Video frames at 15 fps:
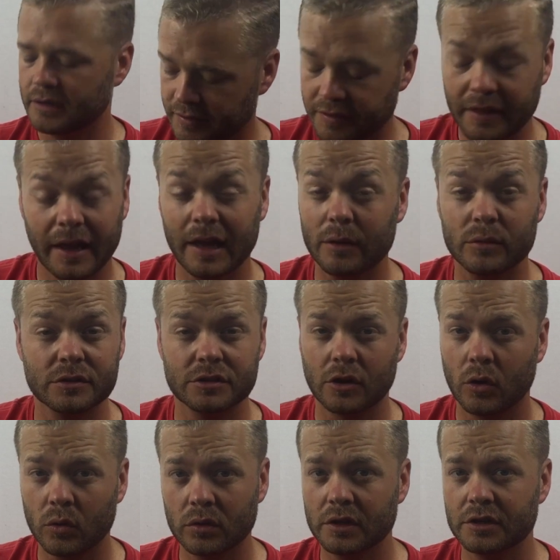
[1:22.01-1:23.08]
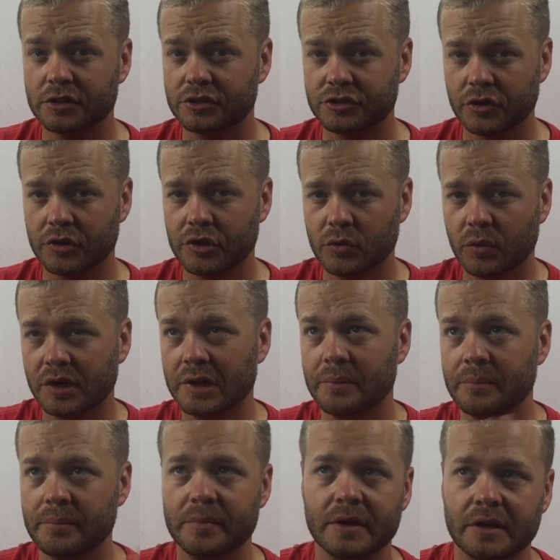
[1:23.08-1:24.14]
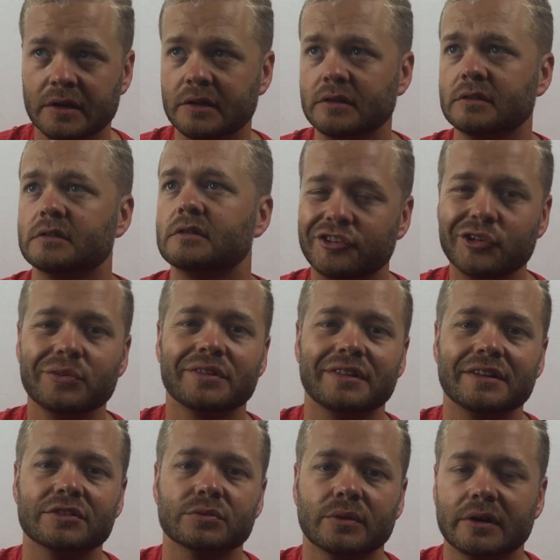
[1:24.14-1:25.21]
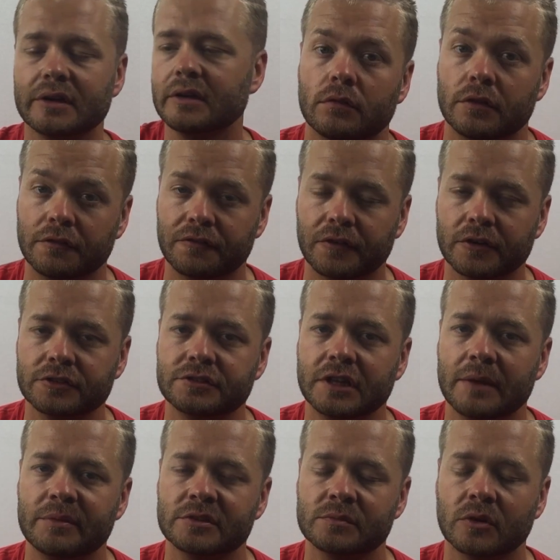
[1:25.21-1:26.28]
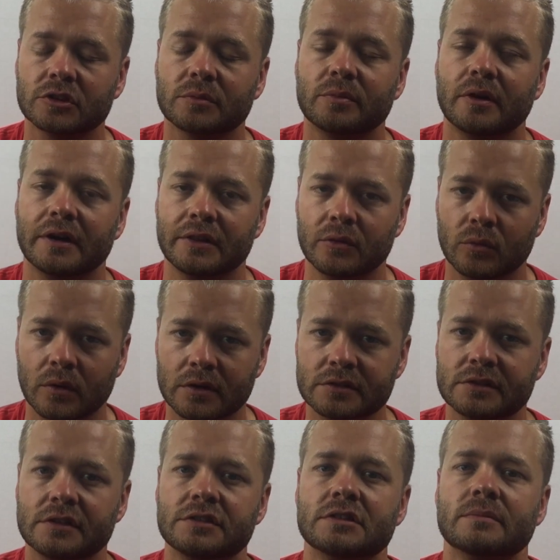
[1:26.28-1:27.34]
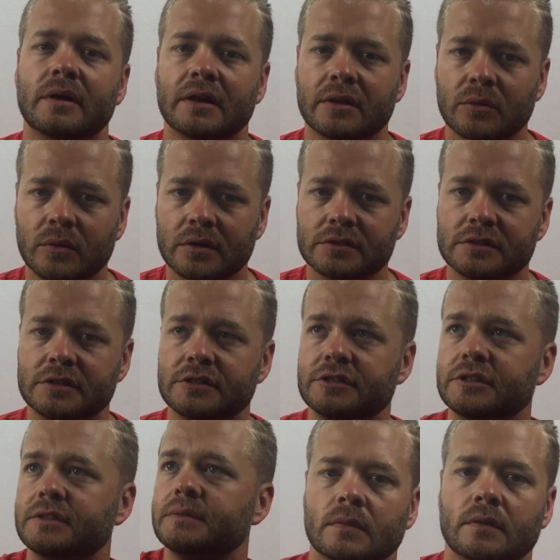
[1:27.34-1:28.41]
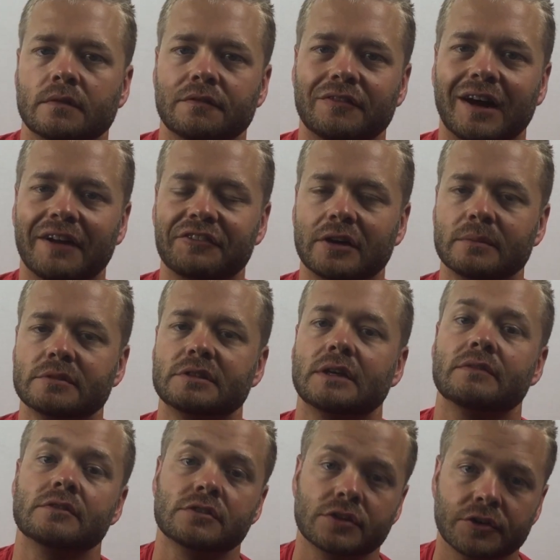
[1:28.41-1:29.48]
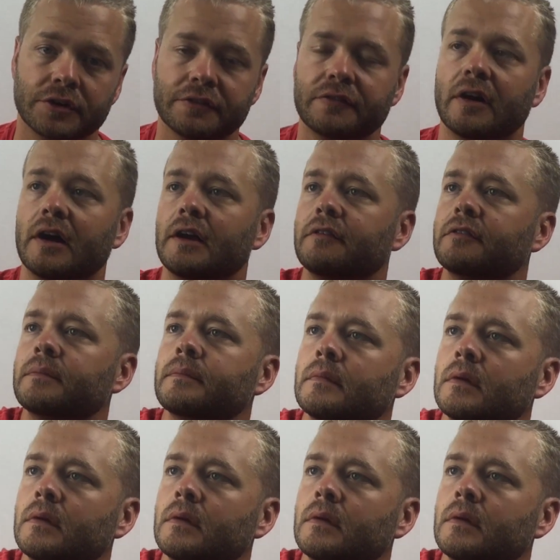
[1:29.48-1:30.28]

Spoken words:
That was only to show you what it means. Do it this way. The first step is multiply the ones digit by the ones digit. 5 times 7 is 35.